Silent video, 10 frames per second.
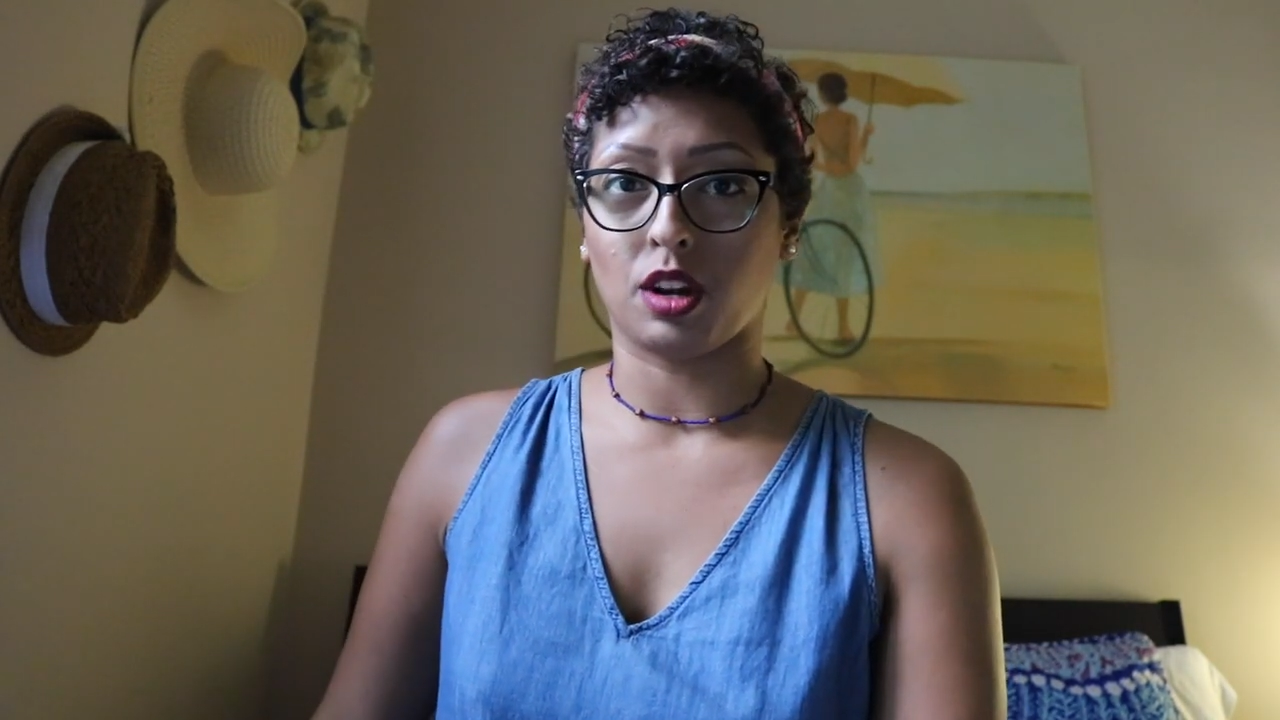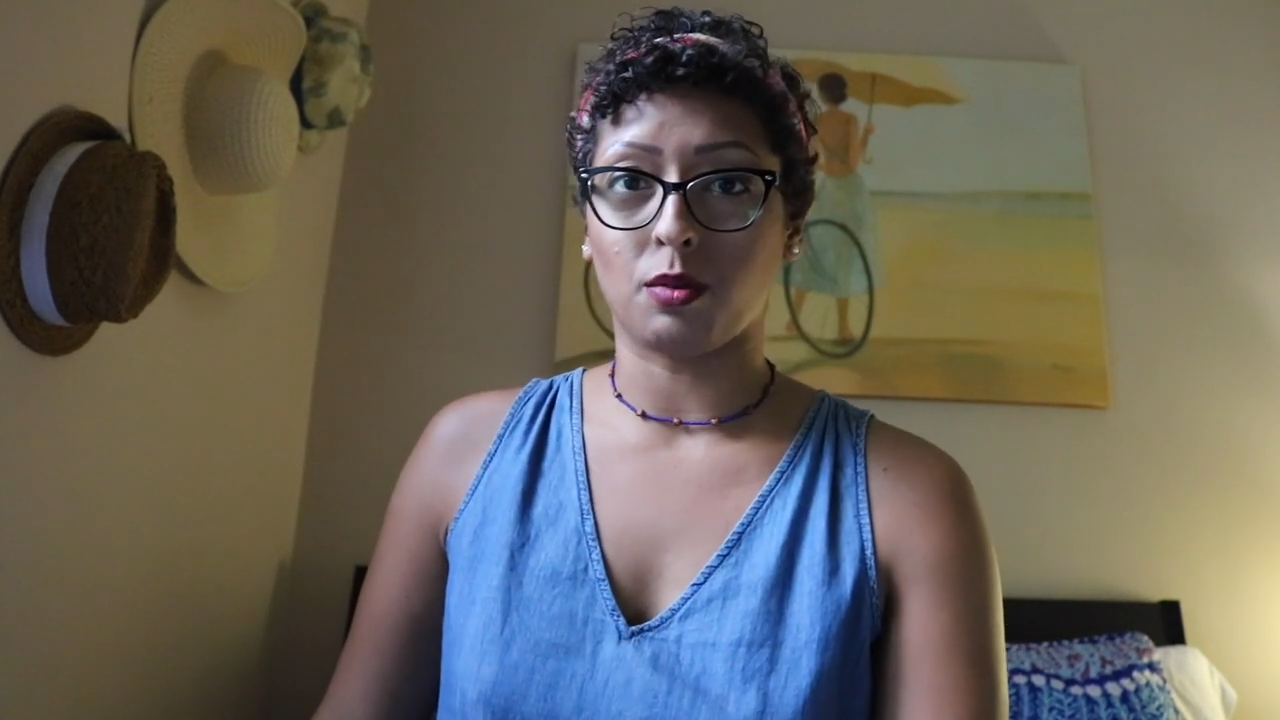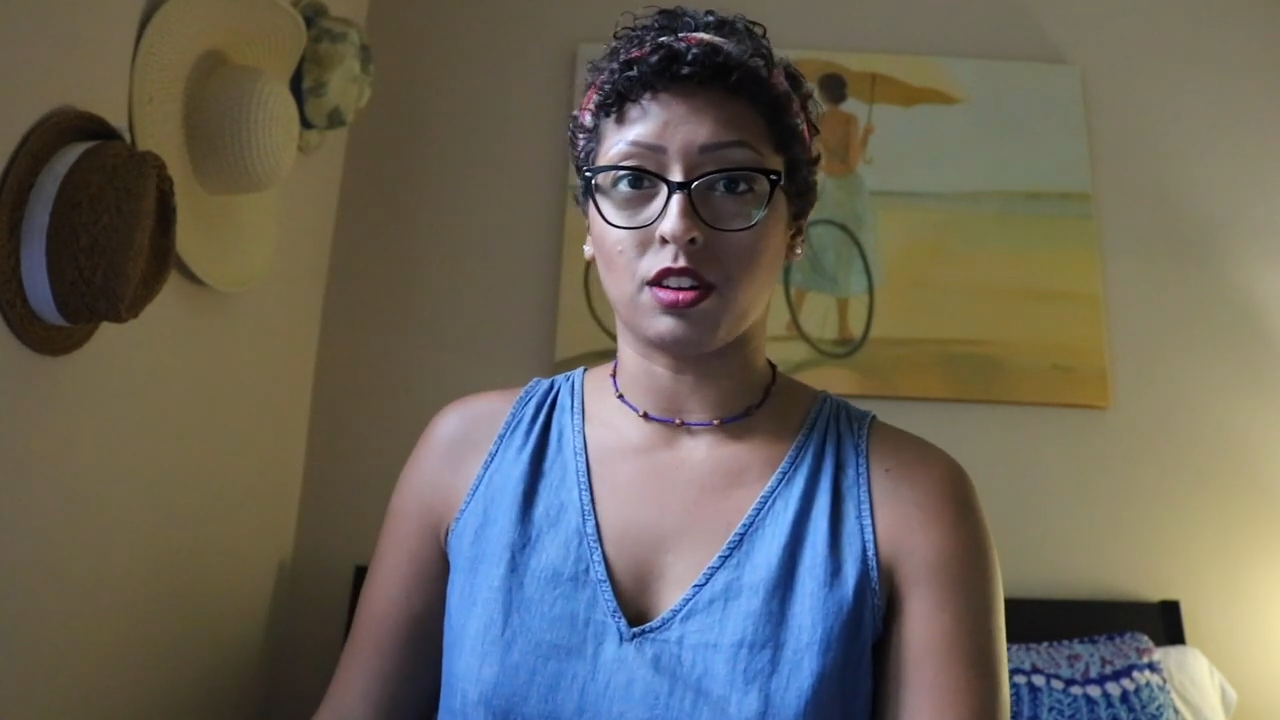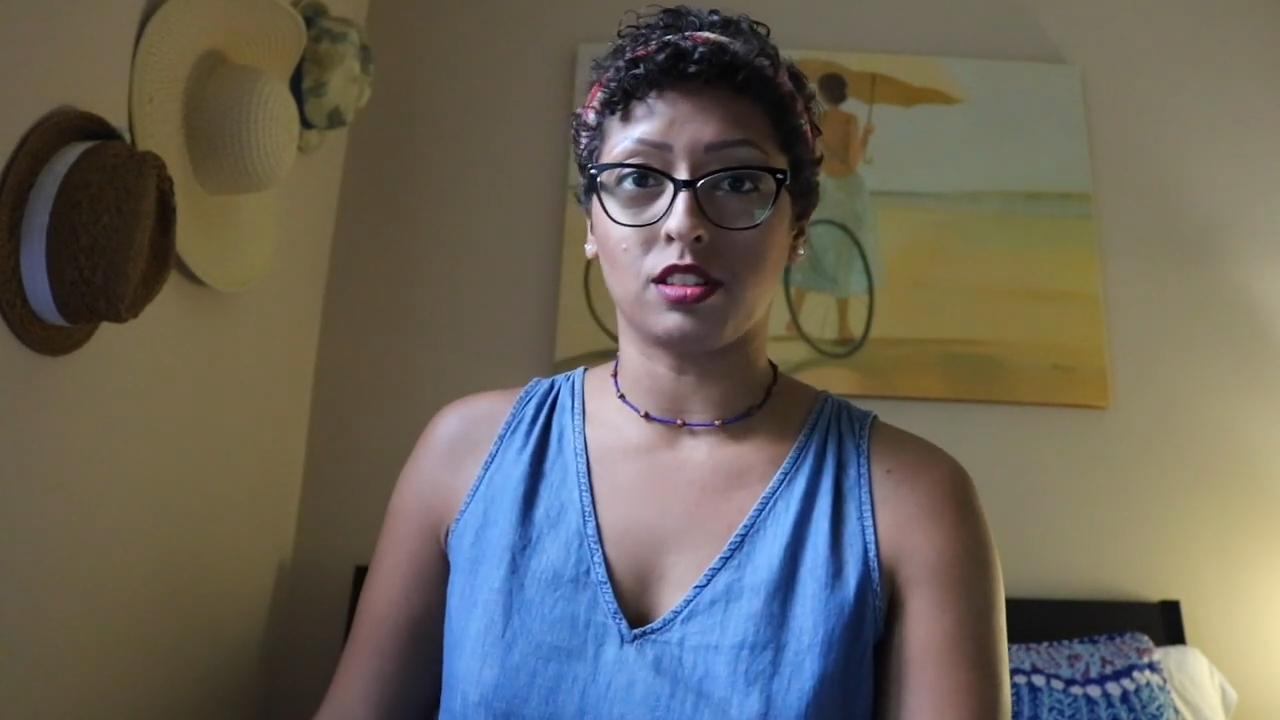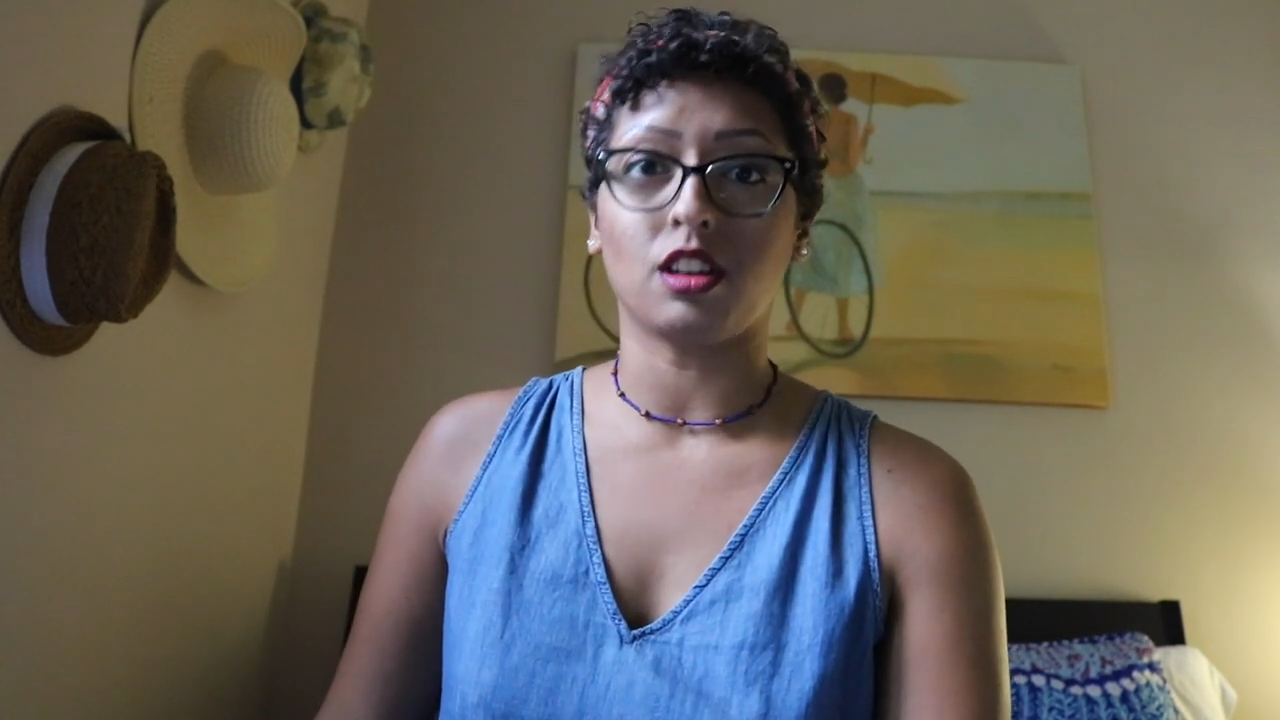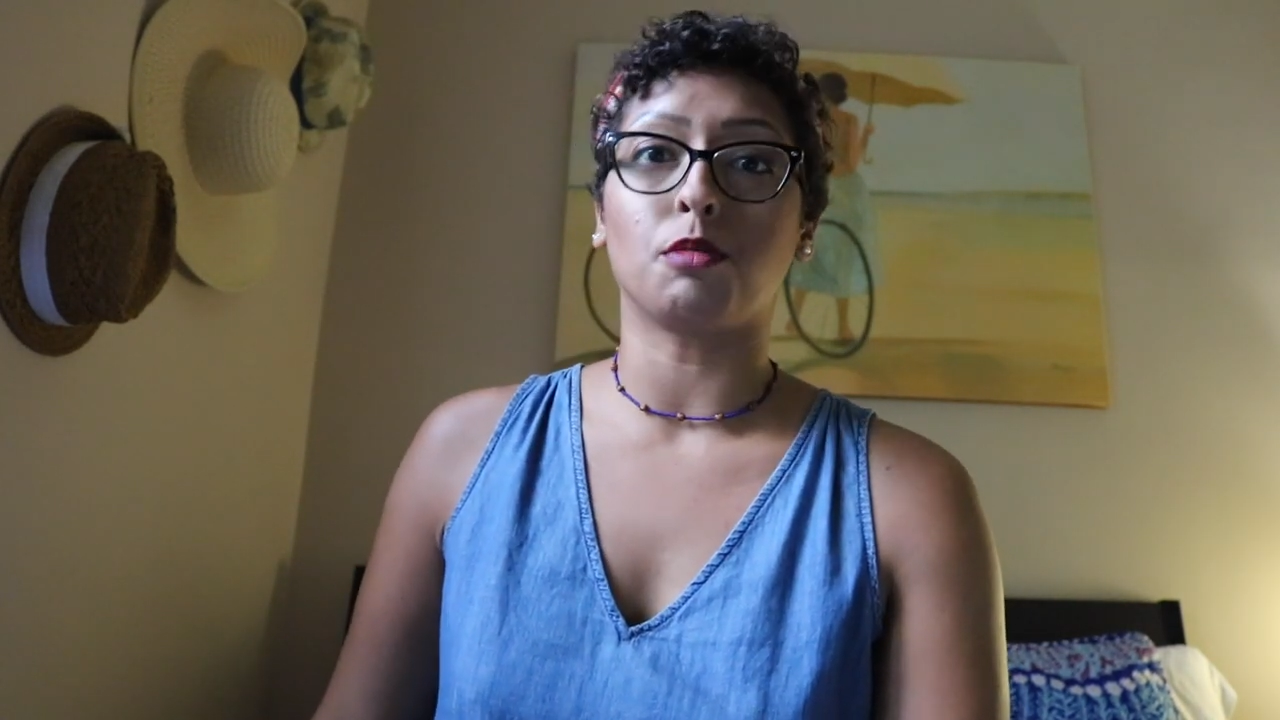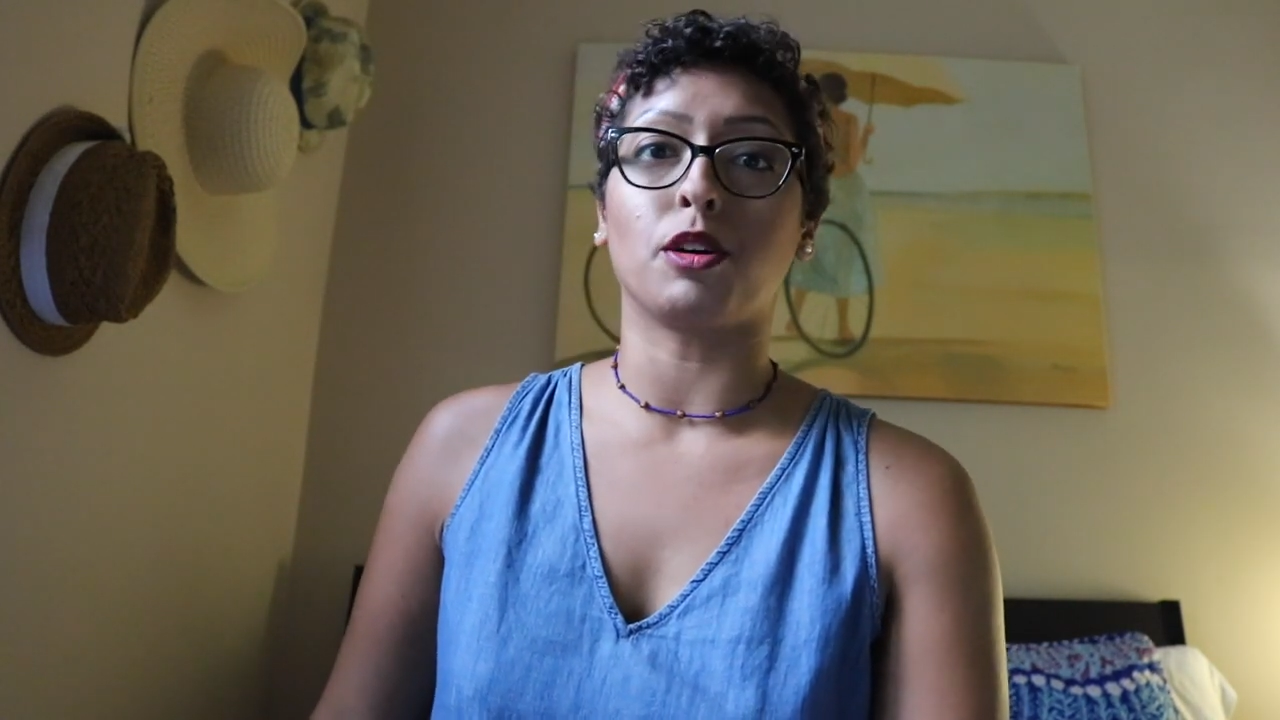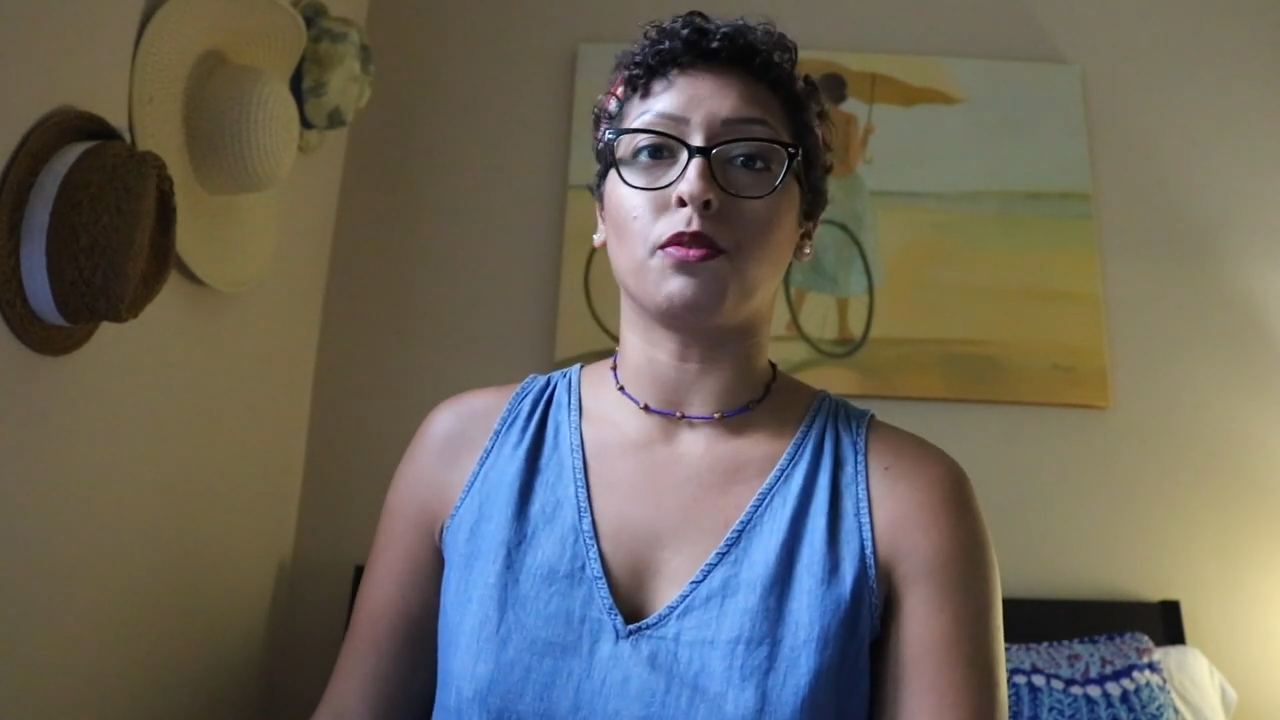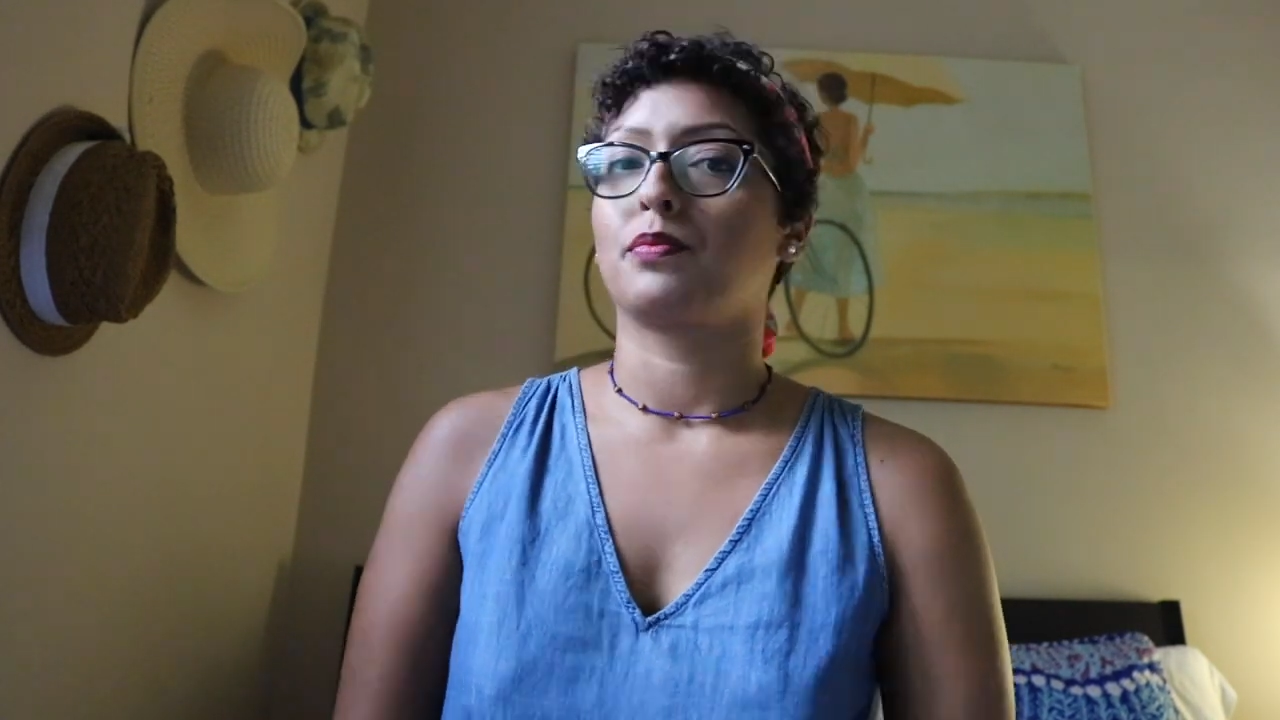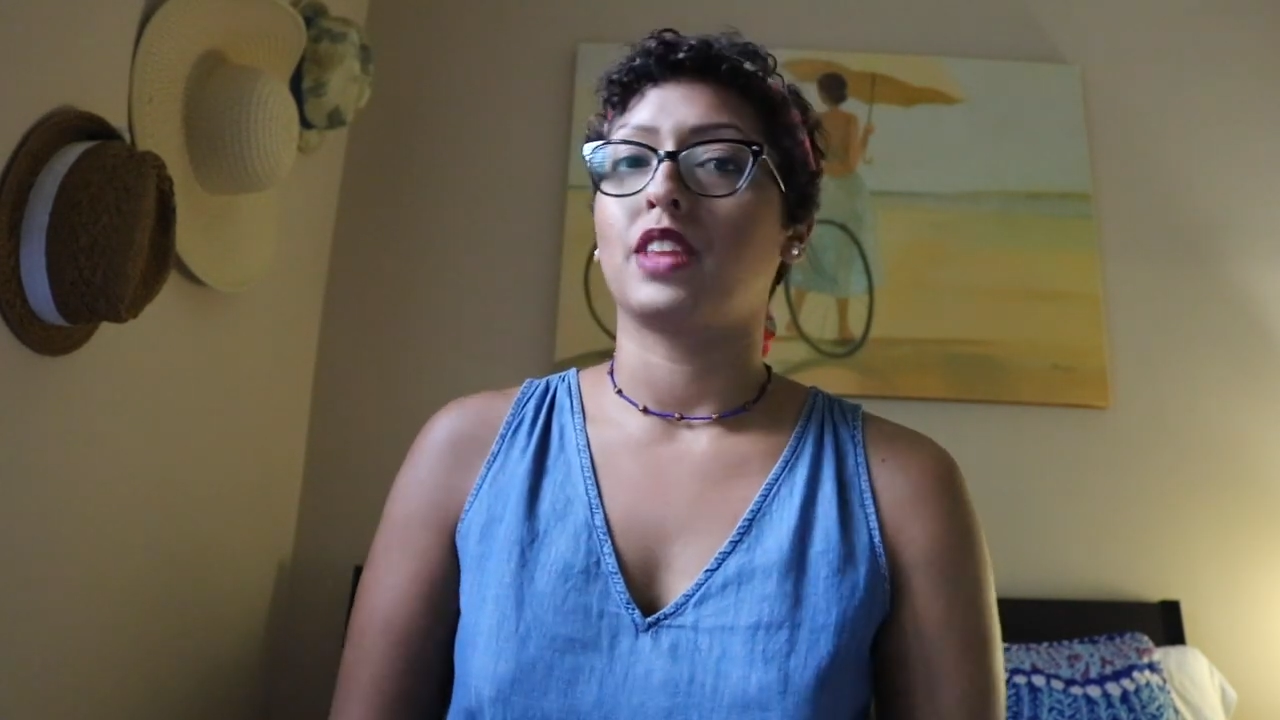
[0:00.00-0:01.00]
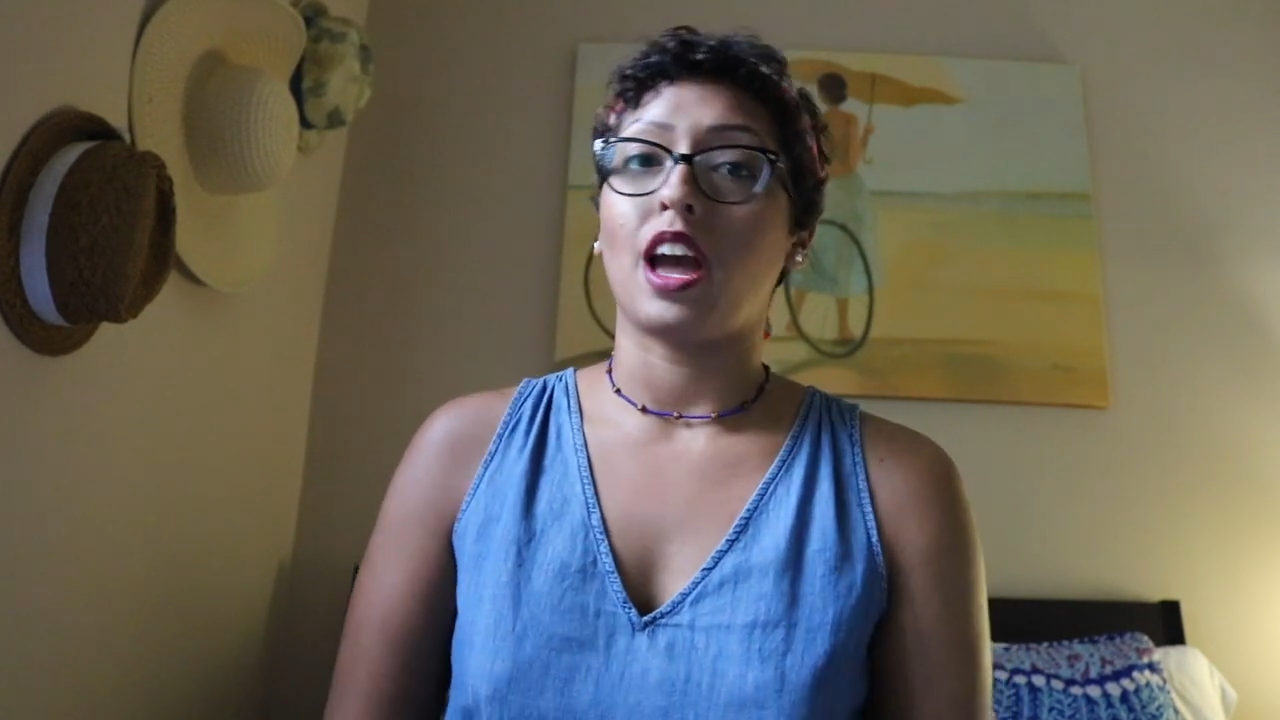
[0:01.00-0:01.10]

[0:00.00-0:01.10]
I want to talk about.